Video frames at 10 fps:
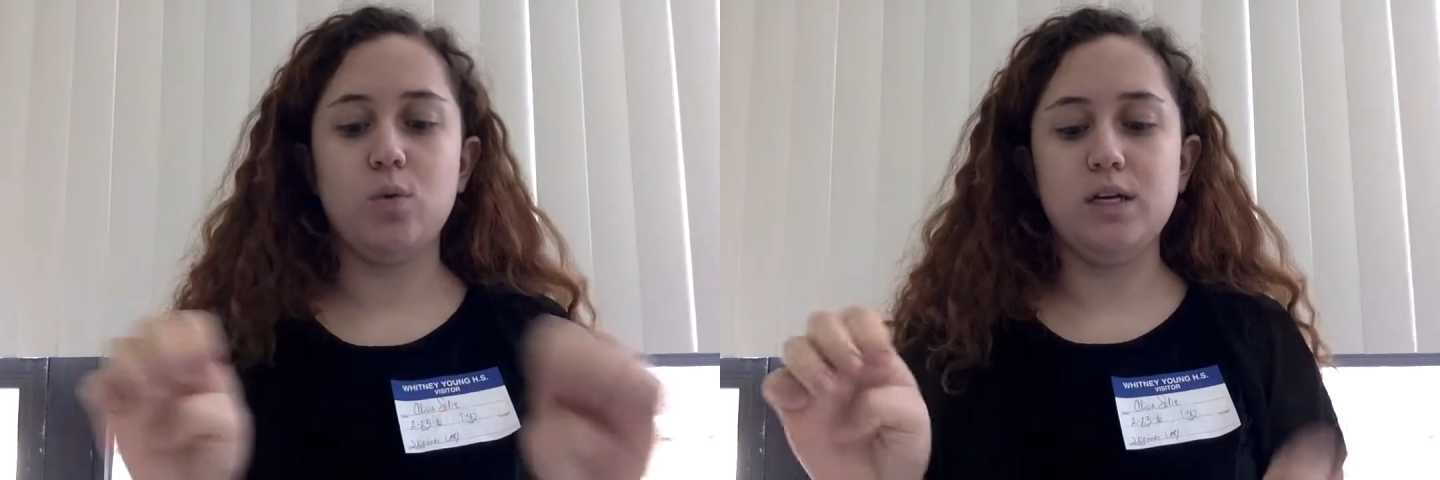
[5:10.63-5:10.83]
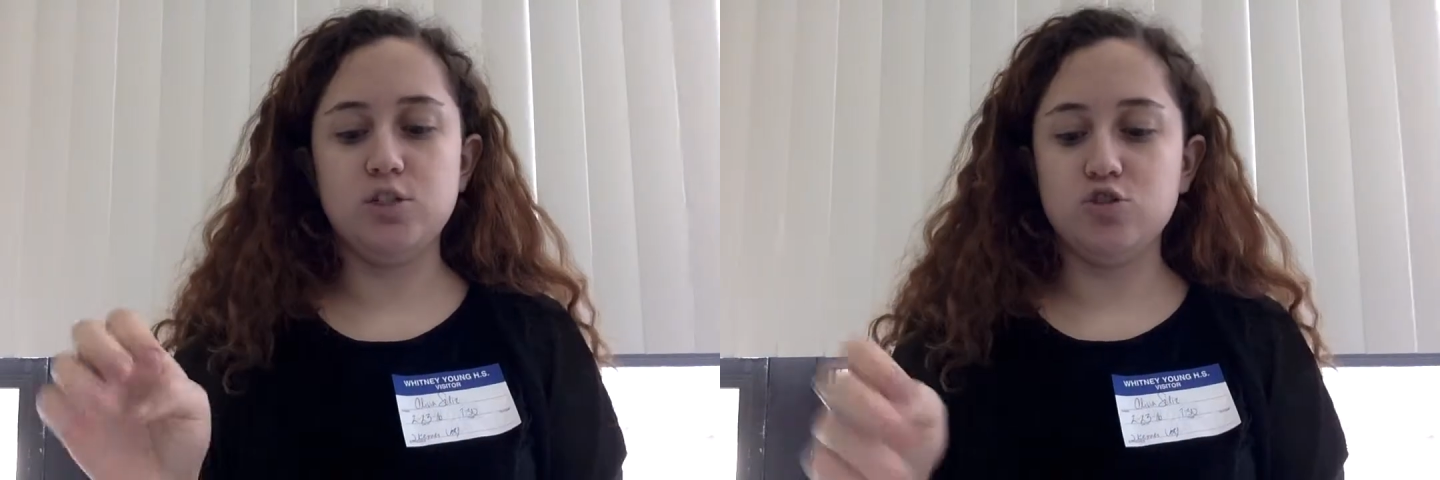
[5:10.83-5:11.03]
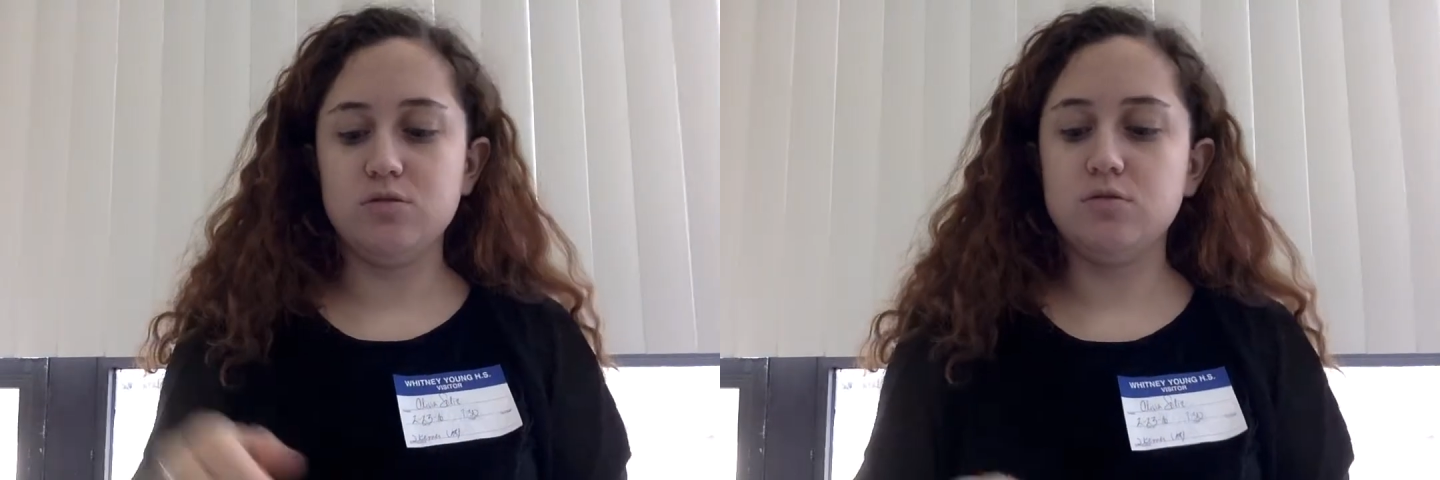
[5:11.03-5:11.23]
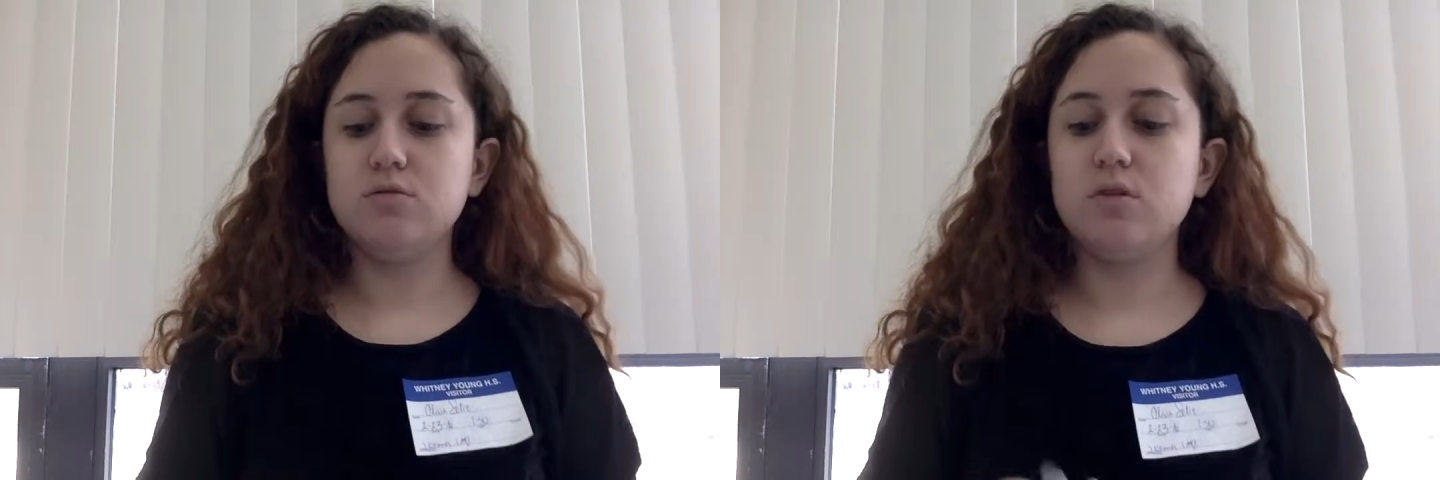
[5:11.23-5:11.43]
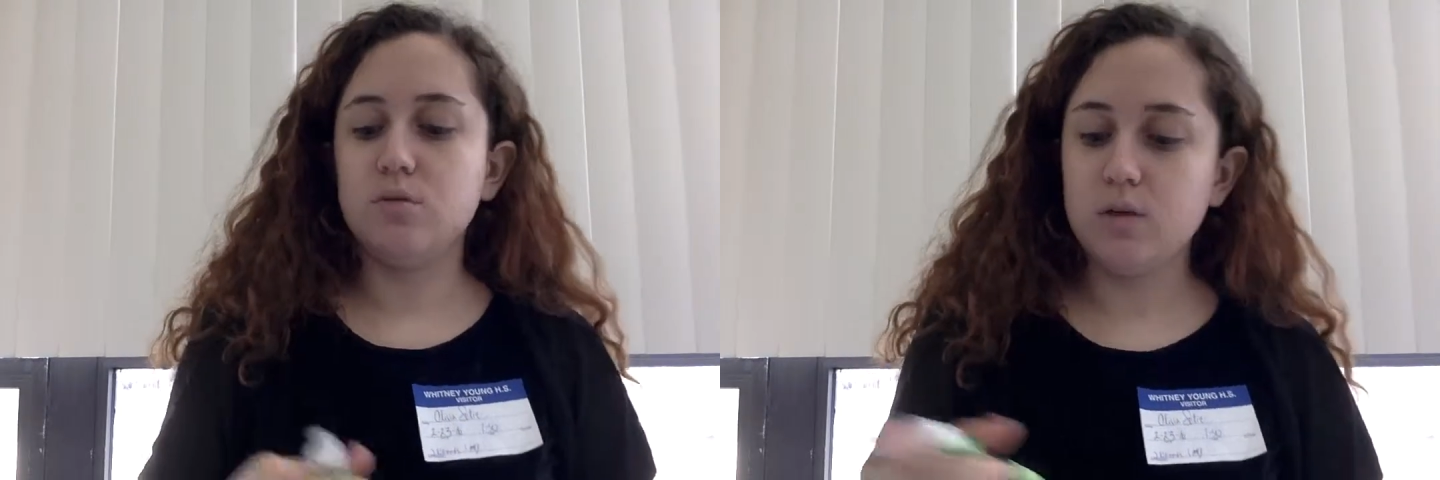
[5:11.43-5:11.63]
y would
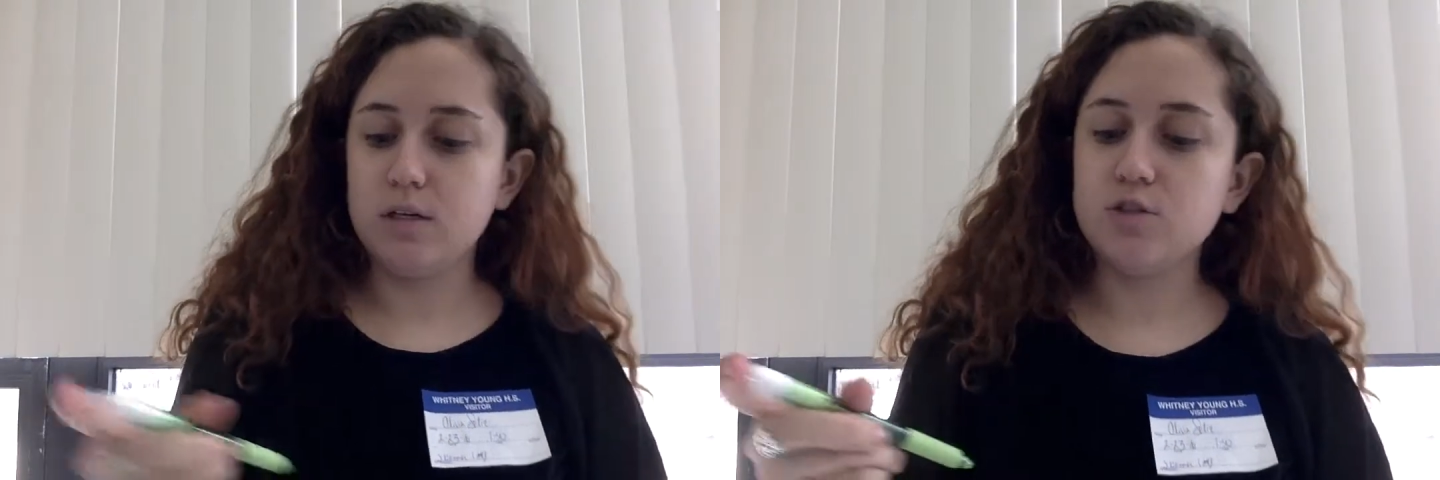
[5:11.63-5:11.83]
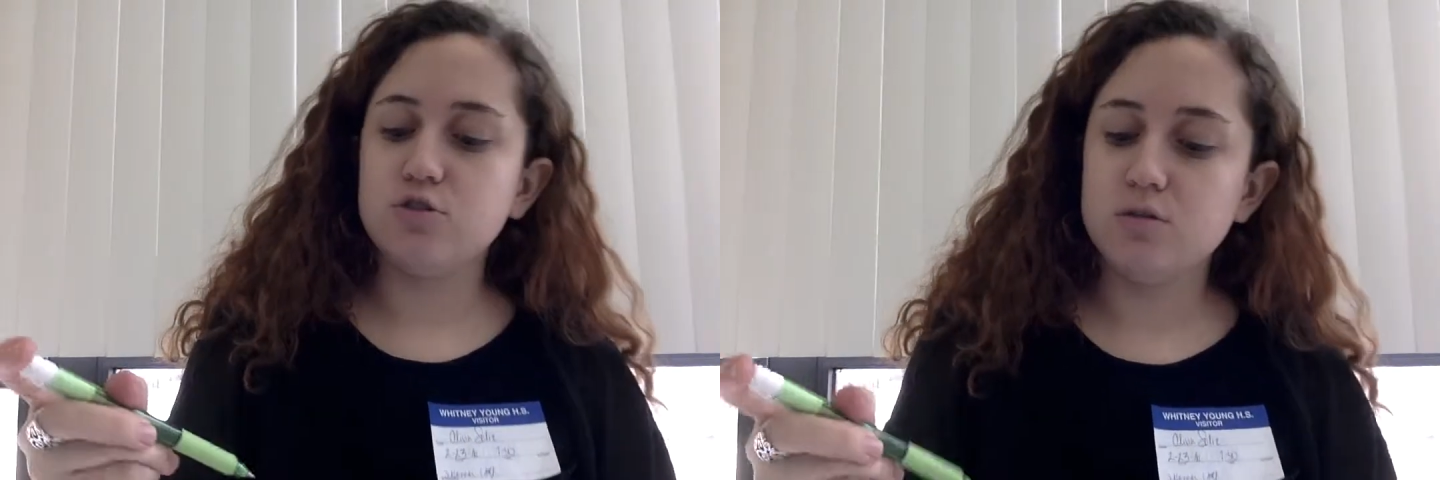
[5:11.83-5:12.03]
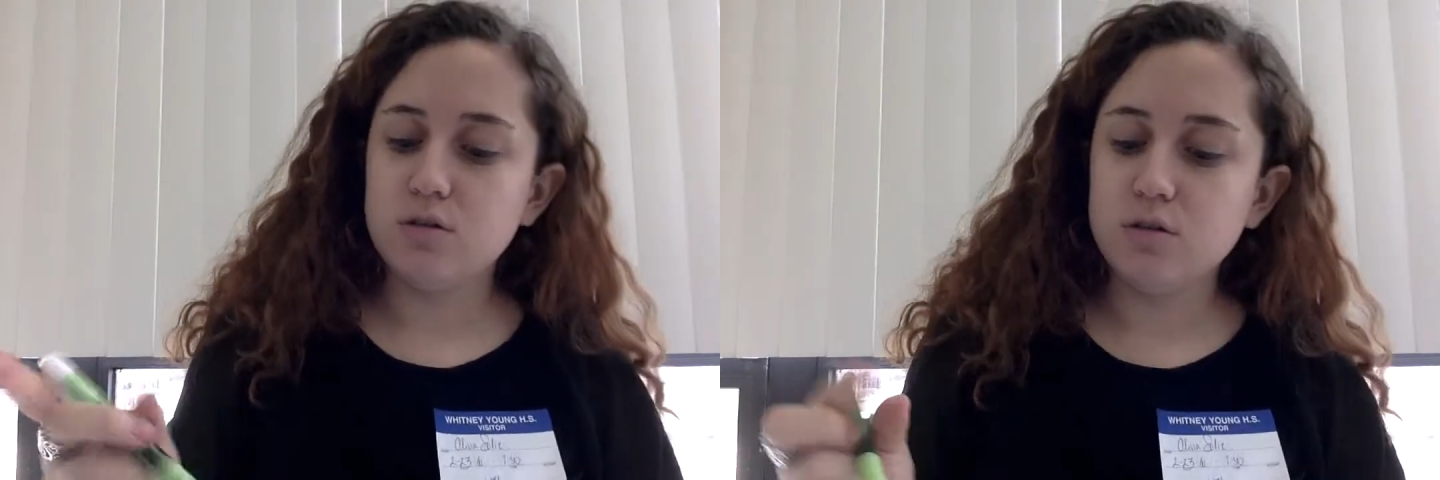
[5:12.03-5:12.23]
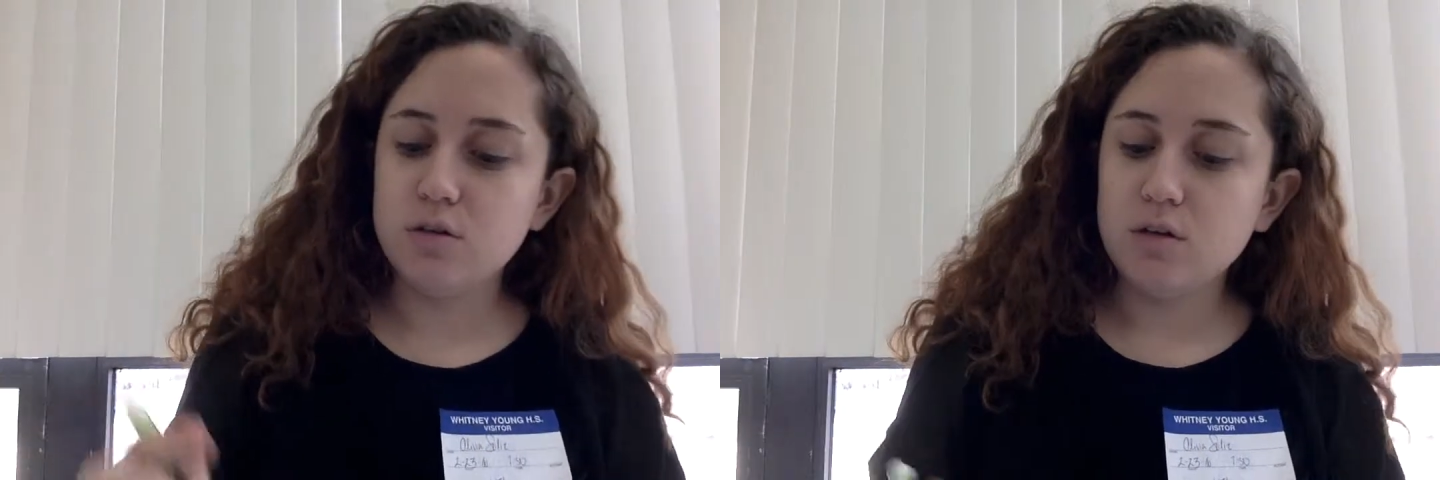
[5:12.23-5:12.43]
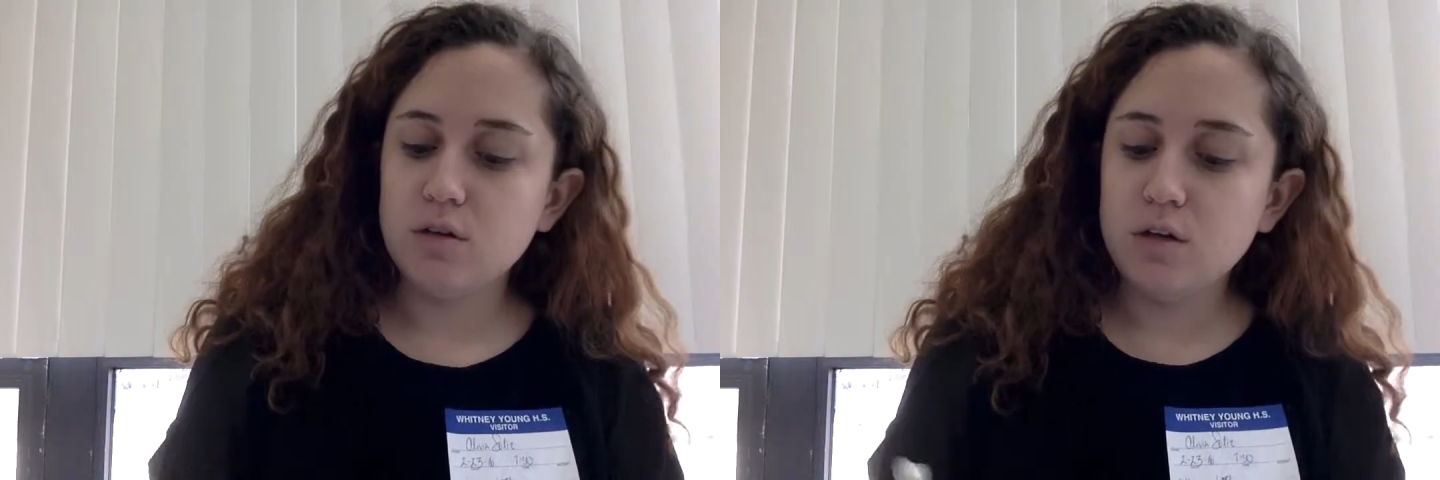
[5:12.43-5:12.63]
equal
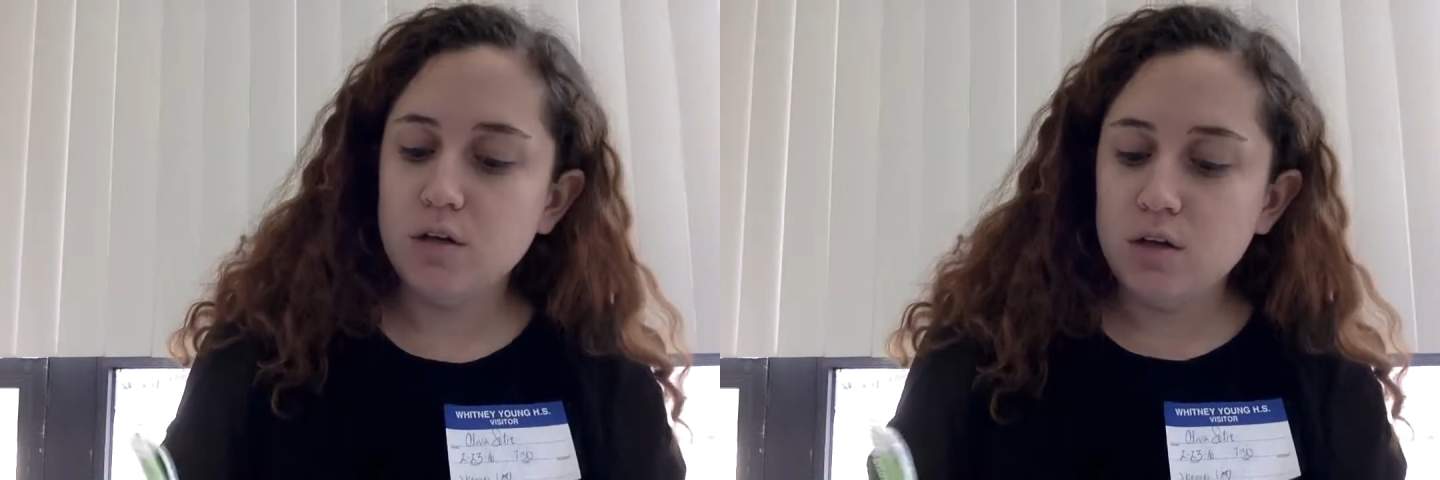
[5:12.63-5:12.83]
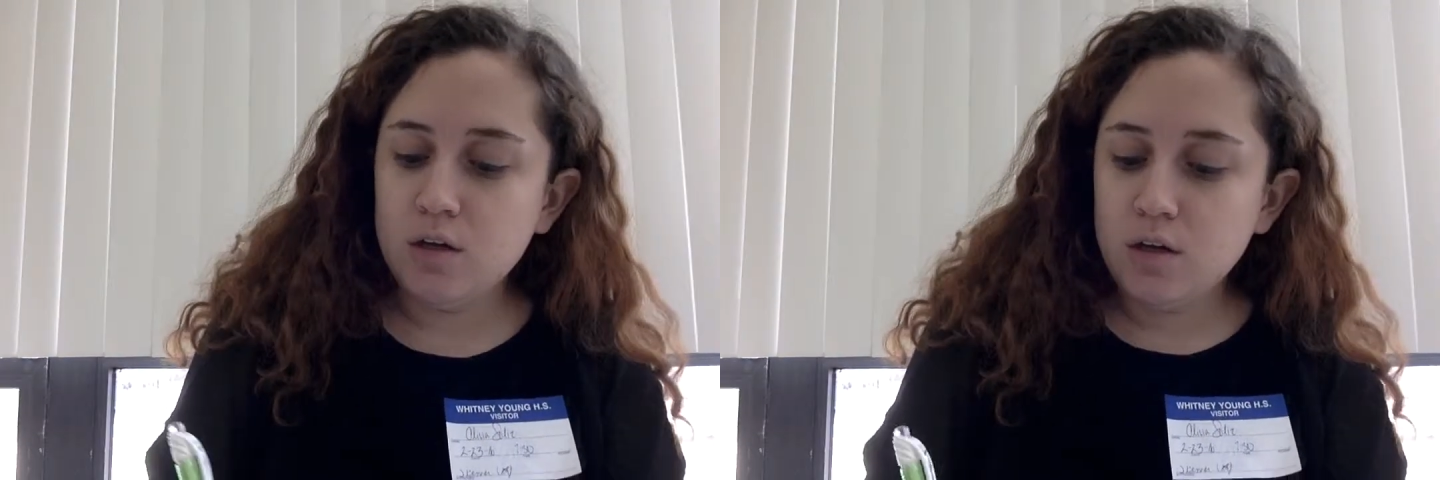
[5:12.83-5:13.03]
-1.